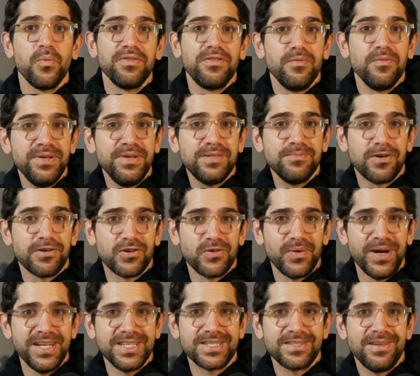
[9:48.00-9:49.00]
a bit more
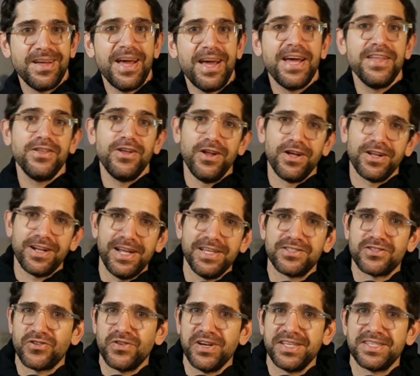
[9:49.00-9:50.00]
grace and a lot less
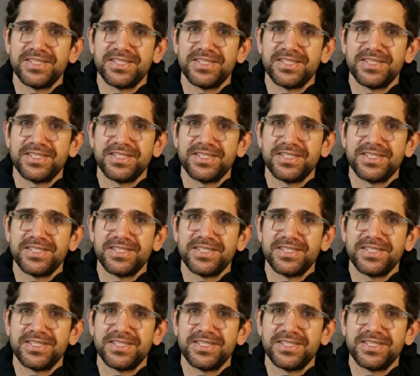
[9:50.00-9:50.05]
stress.